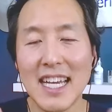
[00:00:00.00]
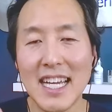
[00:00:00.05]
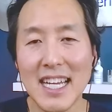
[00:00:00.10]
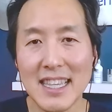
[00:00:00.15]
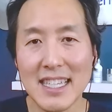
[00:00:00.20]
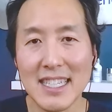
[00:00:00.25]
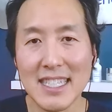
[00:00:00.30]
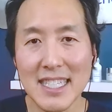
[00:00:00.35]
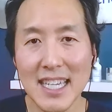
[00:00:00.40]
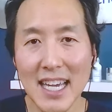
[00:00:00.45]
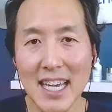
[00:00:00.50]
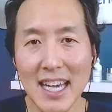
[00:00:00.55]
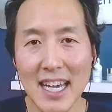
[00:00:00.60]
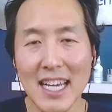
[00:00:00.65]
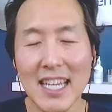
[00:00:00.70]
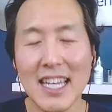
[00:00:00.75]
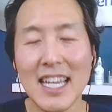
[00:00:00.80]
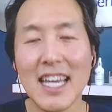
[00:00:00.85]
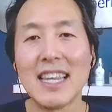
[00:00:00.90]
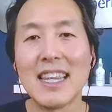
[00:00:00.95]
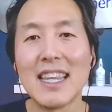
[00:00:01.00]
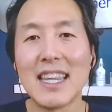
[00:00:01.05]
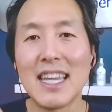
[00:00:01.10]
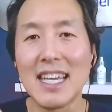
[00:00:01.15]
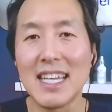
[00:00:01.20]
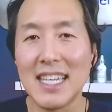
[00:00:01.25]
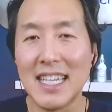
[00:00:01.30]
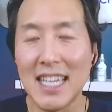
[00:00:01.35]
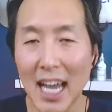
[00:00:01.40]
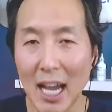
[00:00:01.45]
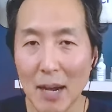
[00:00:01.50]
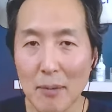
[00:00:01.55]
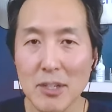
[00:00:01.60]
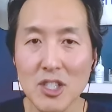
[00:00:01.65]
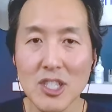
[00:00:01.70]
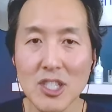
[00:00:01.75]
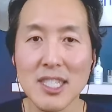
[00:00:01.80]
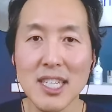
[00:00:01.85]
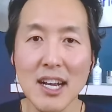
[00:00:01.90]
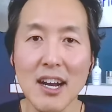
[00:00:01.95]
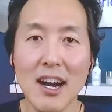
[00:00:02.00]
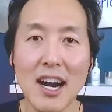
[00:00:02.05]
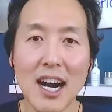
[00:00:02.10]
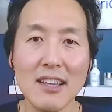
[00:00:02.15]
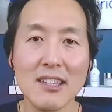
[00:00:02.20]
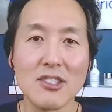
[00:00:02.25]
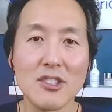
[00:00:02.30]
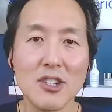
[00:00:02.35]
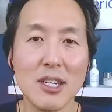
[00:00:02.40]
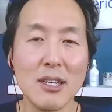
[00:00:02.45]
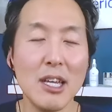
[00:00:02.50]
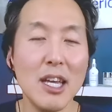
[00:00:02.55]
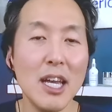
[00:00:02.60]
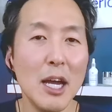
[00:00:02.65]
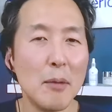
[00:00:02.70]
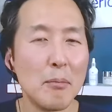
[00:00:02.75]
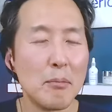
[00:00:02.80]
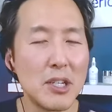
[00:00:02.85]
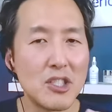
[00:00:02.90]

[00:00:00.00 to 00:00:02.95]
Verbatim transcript: in the skin that damages the collagen,